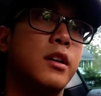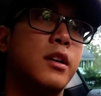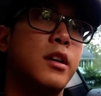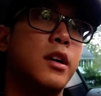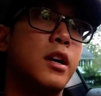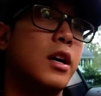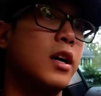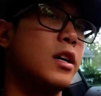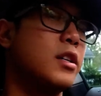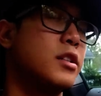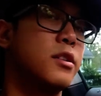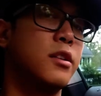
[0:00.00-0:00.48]

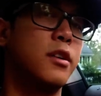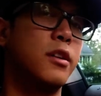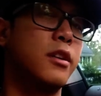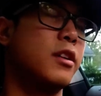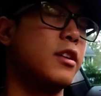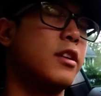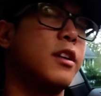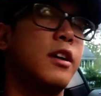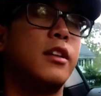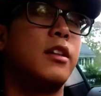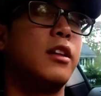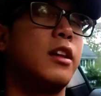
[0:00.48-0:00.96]
I
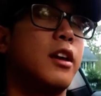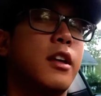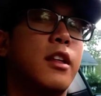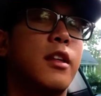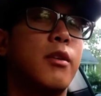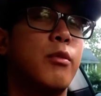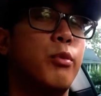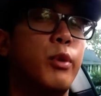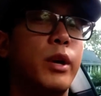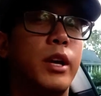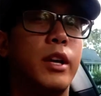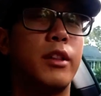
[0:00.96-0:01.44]
started at like
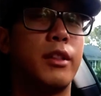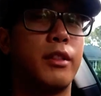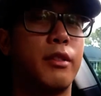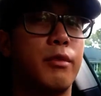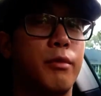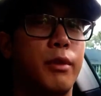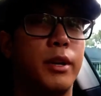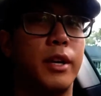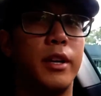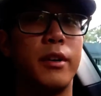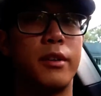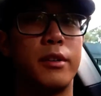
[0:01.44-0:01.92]
week
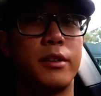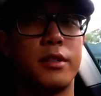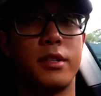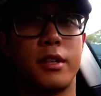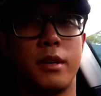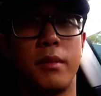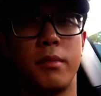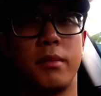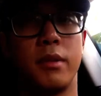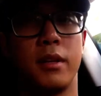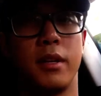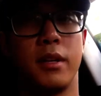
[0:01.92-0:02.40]
3 or
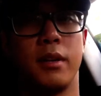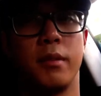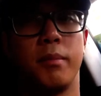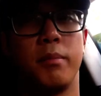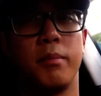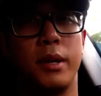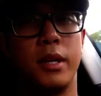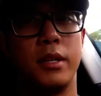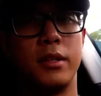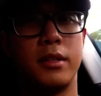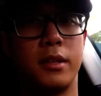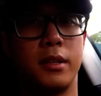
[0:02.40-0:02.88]
something,
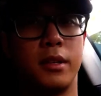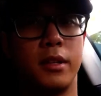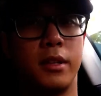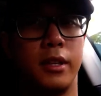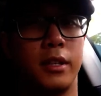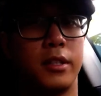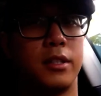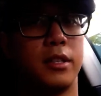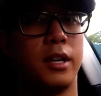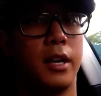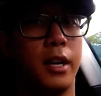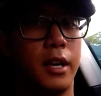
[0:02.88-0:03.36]

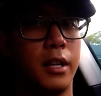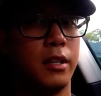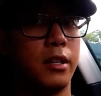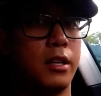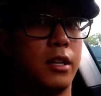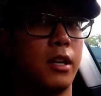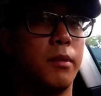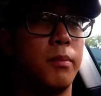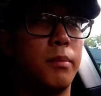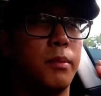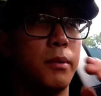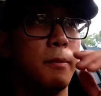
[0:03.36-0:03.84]
basically to end
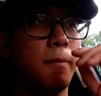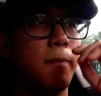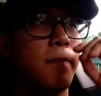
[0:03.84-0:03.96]
up